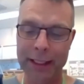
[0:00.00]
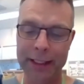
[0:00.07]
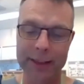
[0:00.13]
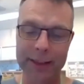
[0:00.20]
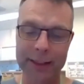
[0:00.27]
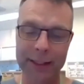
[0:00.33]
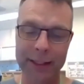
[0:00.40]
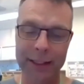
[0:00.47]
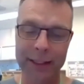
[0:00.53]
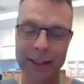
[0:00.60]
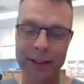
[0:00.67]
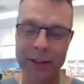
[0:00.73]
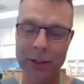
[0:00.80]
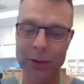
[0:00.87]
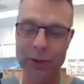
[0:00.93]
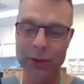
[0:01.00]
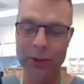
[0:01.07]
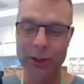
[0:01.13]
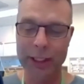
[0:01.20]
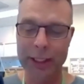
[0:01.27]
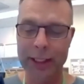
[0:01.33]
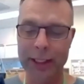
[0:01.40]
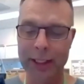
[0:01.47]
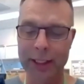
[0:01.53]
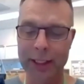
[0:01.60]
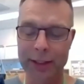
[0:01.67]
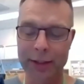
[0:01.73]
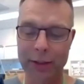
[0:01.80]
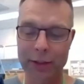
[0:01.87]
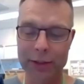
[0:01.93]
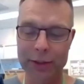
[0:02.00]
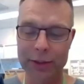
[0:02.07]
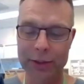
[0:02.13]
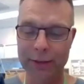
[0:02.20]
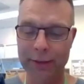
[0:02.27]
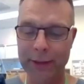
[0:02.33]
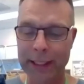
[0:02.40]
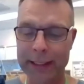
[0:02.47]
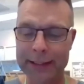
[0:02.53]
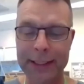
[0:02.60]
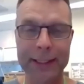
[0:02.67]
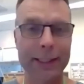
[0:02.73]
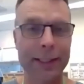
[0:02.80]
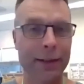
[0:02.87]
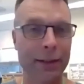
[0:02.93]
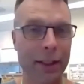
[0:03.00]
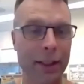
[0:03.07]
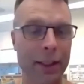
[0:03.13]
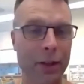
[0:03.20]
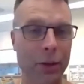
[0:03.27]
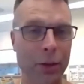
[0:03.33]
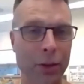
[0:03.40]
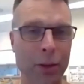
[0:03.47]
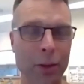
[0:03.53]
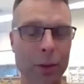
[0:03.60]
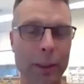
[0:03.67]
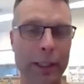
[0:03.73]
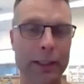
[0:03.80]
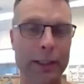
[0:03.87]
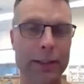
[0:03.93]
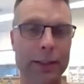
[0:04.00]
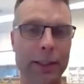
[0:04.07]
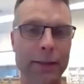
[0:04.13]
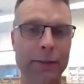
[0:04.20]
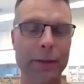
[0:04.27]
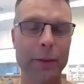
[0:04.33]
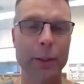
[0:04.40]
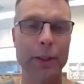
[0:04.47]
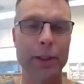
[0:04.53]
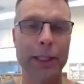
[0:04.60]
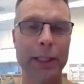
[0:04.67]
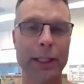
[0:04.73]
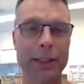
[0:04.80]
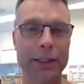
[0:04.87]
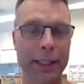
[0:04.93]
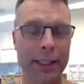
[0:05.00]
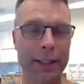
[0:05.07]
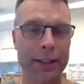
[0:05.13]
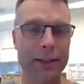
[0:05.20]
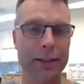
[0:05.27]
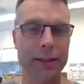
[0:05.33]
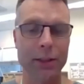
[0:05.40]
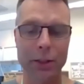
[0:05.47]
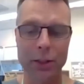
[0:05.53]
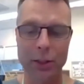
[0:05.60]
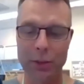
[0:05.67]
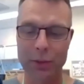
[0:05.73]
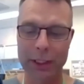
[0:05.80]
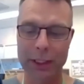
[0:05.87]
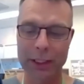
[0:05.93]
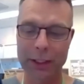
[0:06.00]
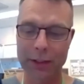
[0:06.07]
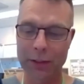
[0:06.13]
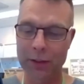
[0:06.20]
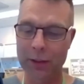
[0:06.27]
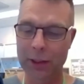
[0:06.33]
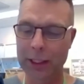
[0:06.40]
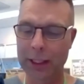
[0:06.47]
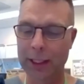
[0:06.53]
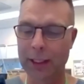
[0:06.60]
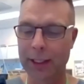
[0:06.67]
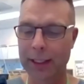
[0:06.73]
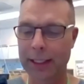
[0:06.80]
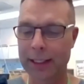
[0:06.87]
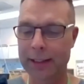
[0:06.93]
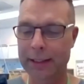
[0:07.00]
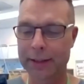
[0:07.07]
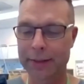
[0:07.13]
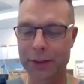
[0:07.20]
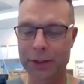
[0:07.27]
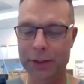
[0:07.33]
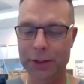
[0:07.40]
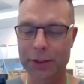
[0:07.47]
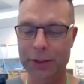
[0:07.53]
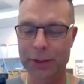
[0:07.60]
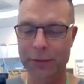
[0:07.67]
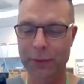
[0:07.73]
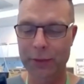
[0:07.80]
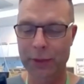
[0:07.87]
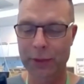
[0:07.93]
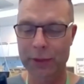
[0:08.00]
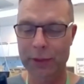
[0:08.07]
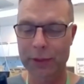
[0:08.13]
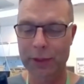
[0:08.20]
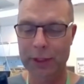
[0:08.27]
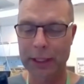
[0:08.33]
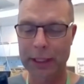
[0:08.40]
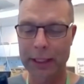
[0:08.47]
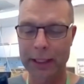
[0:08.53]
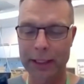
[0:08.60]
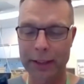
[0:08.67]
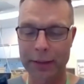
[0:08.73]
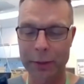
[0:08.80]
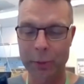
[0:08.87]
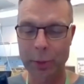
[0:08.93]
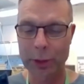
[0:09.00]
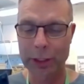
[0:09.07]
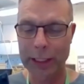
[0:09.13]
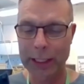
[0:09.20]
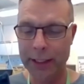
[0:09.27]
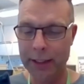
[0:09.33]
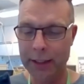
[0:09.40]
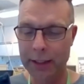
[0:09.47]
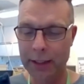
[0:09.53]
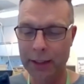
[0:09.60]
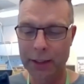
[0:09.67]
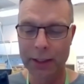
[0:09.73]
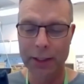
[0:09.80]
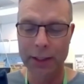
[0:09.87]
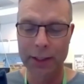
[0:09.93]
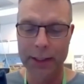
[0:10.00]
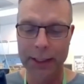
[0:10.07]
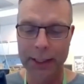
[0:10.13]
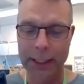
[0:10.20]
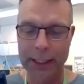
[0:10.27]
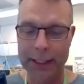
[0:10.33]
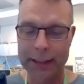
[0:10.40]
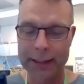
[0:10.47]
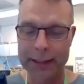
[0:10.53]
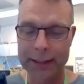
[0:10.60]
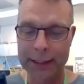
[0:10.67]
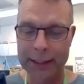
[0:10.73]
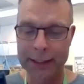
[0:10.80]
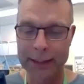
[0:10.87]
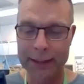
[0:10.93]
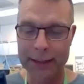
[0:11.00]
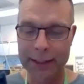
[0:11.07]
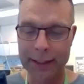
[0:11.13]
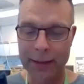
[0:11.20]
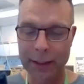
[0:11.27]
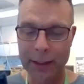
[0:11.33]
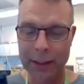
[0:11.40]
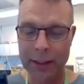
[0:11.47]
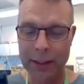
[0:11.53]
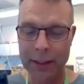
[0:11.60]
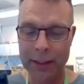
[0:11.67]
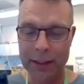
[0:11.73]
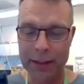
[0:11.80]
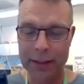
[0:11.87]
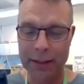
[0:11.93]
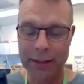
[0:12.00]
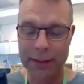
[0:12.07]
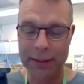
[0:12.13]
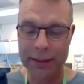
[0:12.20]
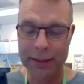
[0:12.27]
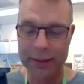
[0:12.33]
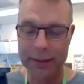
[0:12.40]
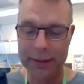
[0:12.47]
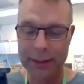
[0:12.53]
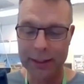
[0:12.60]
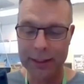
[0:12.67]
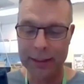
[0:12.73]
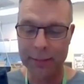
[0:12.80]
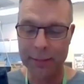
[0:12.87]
and it goes to the fact that there are always, everywhere there are chances to go really long, and this refers like error modeling, and there are these